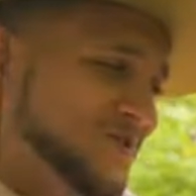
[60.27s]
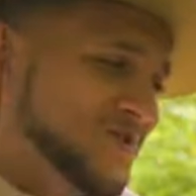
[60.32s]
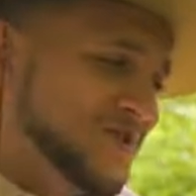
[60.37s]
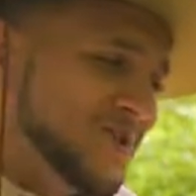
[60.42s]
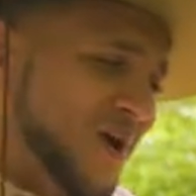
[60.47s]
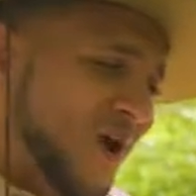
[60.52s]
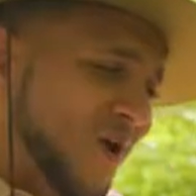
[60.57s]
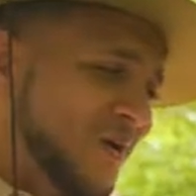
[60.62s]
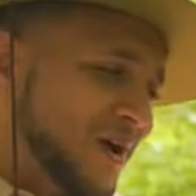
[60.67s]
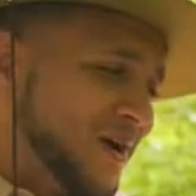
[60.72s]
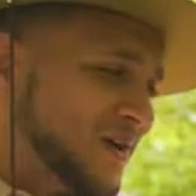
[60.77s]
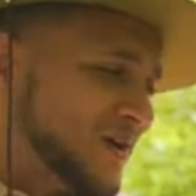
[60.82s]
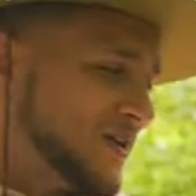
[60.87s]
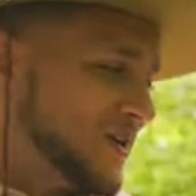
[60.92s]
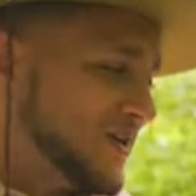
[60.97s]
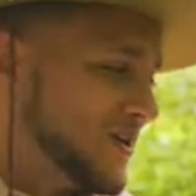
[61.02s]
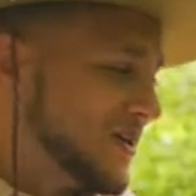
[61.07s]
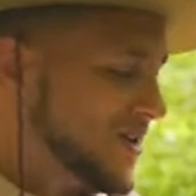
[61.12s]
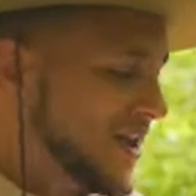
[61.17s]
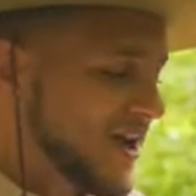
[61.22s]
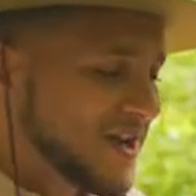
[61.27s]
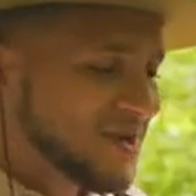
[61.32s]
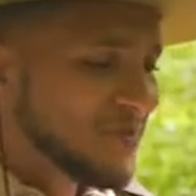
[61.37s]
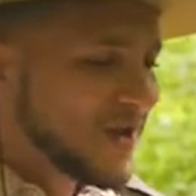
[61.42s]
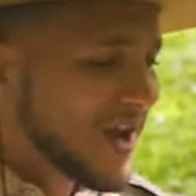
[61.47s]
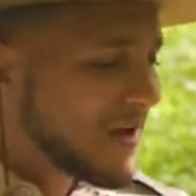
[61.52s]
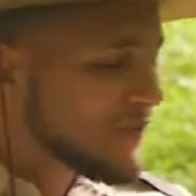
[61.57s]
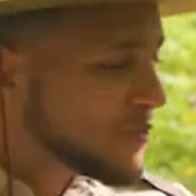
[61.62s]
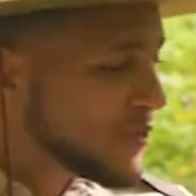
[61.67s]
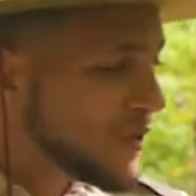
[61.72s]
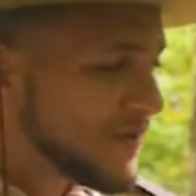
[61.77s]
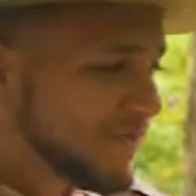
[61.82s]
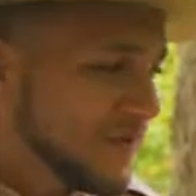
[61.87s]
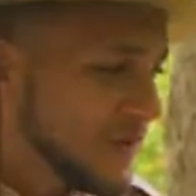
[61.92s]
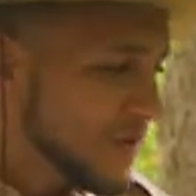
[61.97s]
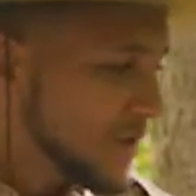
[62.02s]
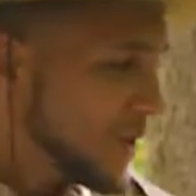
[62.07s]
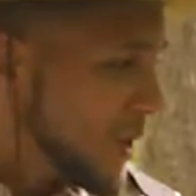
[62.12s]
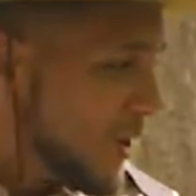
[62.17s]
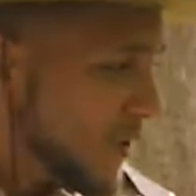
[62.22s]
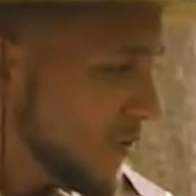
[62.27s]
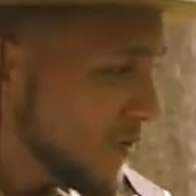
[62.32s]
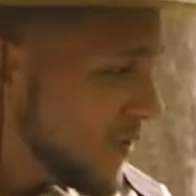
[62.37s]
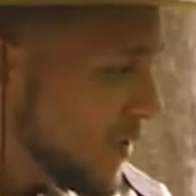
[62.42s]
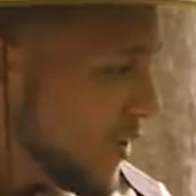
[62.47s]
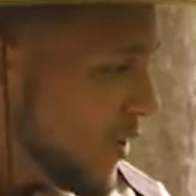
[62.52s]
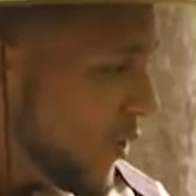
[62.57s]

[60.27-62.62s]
know it. Neddy, whenever we feel alone,